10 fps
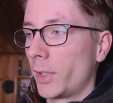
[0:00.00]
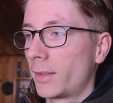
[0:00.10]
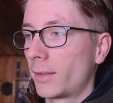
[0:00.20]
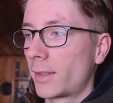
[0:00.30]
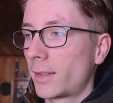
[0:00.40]

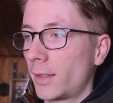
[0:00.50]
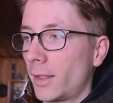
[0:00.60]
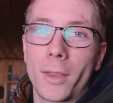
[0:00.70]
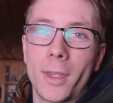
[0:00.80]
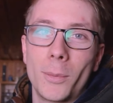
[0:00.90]
pixels.
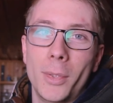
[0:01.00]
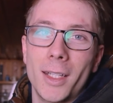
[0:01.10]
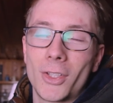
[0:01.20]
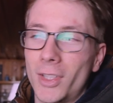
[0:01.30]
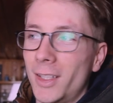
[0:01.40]
I think
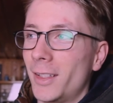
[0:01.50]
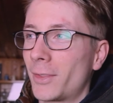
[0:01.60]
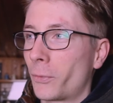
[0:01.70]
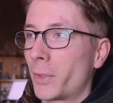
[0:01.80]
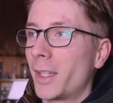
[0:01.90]
PHD
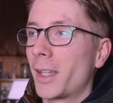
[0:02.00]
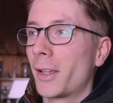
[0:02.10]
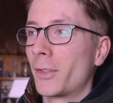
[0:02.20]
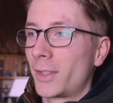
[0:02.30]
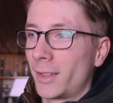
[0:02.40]
is freaking
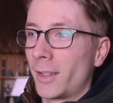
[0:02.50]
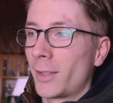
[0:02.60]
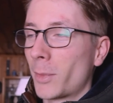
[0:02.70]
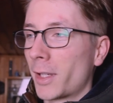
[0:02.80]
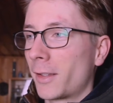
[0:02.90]
out in
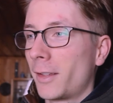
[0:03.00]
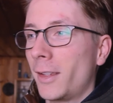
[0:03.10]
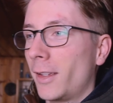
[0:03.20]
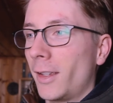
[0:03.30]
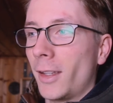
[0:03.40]
that manner.
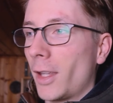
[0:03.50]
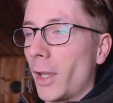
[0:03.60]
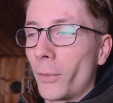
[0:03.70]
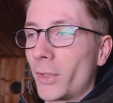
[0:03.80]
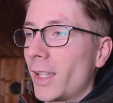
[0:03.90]

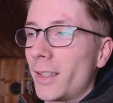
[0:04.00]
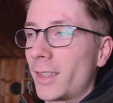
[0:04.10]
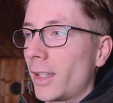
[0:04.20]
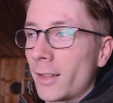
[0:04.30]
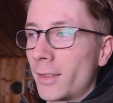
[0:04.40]
Every 10
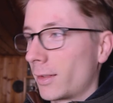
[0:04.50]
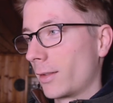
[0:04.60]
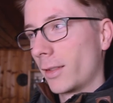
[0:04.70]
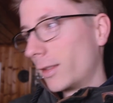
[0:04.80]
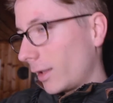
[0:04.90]
seconds
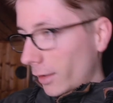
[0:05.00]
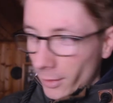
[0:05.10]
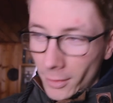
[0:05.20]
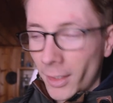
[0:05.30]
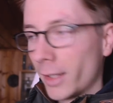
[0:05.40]
a
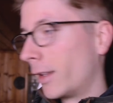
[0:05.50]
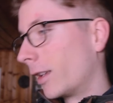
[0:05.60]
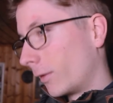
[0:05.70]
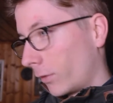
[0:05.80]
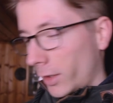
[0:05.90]
dither and
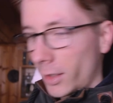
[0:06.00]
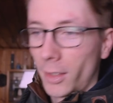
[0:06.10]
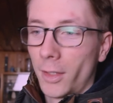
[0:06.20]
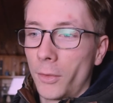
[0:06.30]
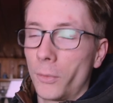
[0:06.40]
then
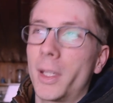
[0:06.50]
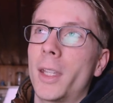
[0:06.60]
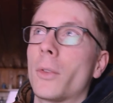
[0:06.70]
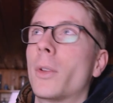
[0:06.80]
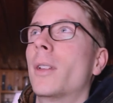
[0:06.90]
re
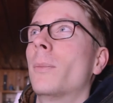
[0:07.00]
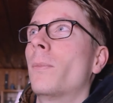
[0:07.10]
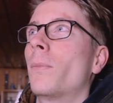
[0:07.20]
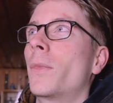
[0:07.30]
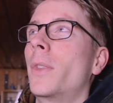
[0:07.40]

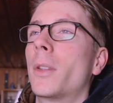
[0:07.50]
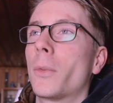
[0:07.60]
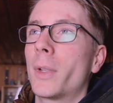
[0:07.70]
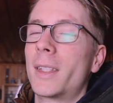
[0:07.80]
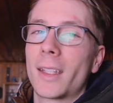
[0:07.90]
um,
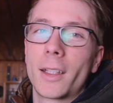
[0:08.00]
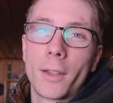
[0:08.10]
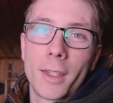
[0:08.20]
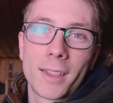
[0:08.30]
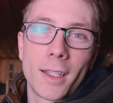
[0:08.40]

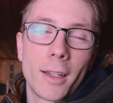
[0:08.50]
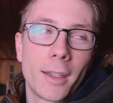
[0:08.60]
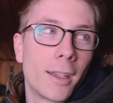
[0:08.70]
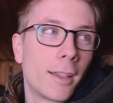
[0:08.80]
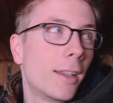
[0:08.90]
resend the star
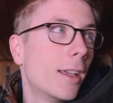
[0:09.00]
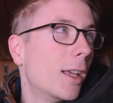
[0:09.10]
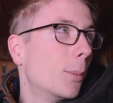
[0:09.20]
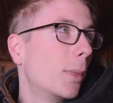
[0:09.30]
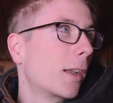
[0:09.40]
again
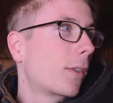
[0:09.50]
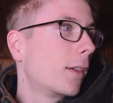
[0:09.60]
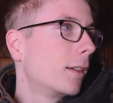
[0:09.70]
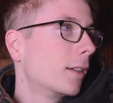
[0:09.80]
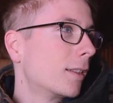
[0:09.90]
but I
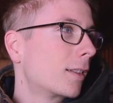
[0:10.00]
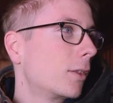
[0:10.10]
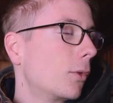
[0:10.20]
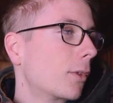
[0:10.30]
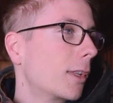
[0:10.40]
think it's
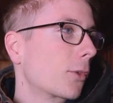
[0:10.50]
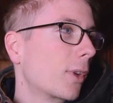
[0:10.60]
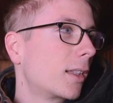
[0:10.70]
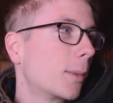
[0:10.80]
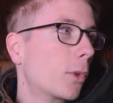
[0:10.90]
doing
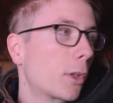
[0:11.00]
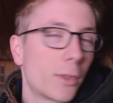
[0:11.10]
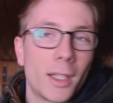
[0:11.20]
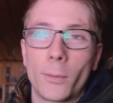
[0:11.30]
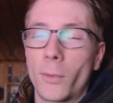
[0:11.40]
alright. I'm
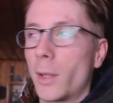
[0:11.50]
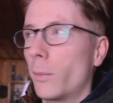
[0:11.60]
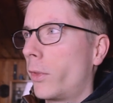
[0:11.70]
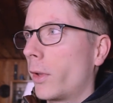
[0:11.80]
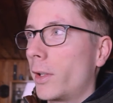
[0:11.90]
already at
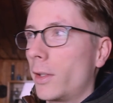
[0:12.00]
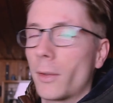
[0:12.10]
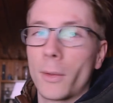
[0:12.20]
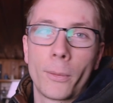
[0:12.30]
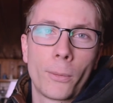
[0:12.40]
frame 30
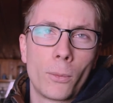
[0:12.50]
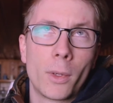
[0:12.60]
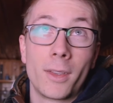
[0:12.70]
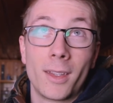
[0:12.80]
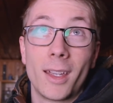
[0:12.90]
of
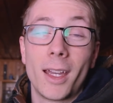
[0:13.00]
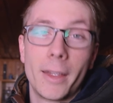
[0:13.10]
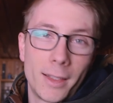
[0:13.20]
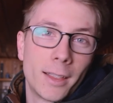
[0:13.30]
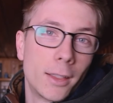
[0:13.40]
one.
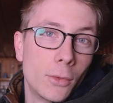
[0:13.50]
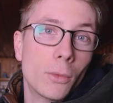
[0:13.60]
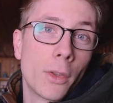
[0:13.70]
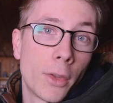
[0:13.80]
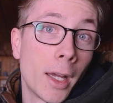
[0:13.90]
I set it to
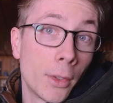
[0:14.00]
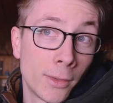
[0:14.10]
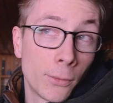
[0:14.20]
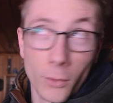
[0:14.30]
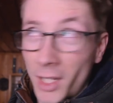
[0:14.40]

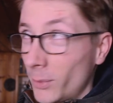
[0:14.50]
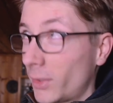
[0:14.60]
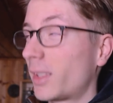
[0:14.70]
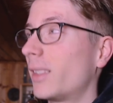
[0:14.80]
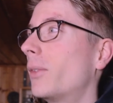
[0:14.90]
1000
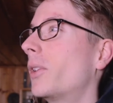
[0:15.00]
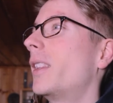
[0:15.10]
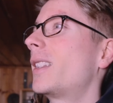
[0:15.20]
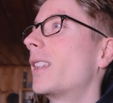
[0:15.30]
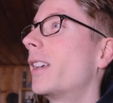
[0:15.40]
frames for
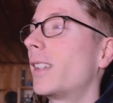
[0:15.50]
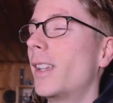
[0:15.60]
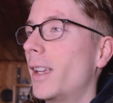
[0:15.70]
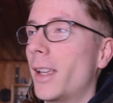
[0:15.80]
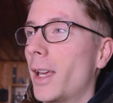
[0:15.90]
this night.
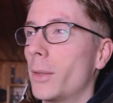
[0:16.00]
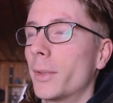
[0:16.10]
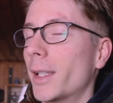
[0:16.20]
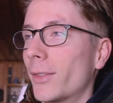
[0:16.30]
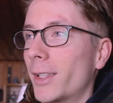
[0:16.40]
I
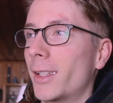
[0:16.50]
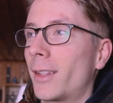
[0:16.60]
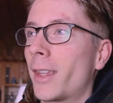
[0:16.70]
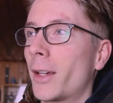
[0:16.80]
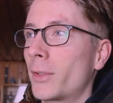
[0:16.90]
will never get
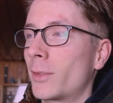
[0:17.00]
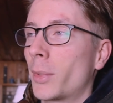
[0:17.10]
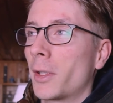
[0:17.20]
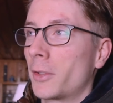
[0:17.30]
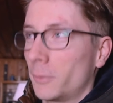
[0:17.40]
1000,
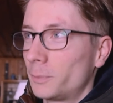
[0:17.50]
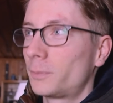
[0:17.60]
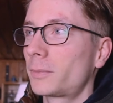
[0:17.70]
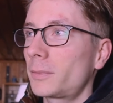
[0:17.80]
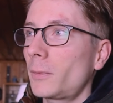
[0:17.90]
but
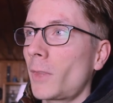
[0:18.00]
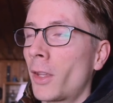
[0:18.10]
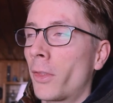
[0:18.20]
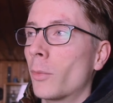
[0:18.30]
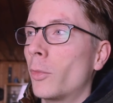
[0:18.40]

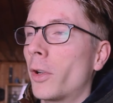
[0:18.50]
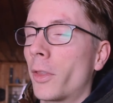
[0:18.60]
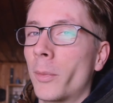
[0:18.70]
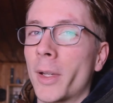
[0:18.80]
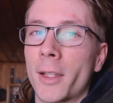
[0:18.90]
the
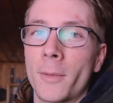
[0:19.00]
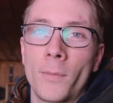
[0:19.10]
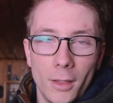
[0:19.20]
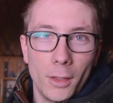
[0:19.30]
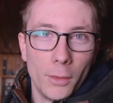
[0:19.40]
more the better.
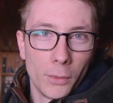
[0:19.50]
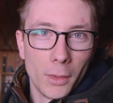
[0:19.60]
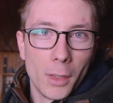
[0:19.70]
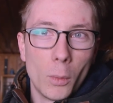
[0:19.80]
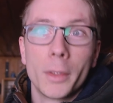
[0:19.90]
If
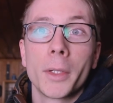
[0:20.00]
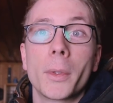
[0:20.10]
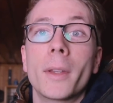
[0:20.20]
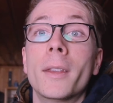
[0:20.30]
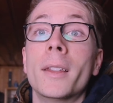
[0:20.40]
you are
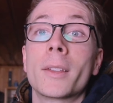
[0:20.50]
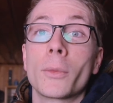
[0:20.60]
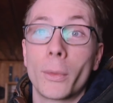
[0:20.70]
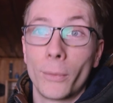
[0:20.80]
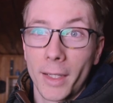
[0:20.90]
wondering this
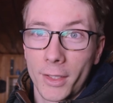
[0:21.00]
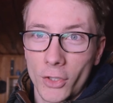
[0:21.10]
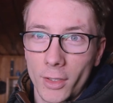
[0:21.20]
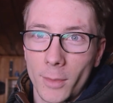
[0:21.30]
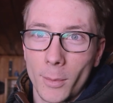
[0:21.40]

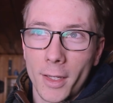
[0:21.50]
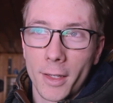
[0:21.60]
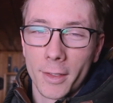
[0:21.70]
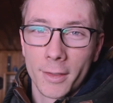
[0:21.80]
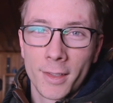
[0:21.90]
reflection in my
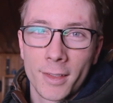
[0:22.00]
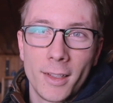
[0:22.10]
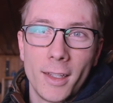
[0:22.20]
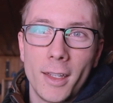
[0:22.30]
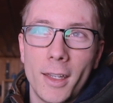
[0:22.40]
eyes,
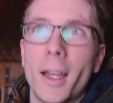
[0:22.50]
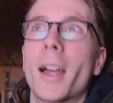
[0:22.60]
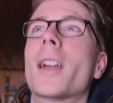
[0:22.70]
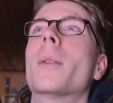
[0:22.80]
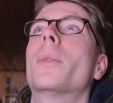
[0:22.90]

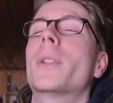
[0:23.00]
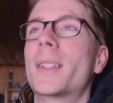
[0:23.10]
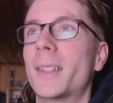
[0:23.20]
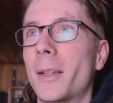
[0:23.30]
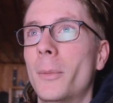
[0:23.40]
I
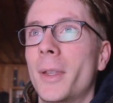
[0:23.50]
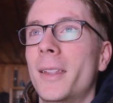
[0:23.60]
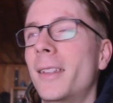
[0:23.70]
bought some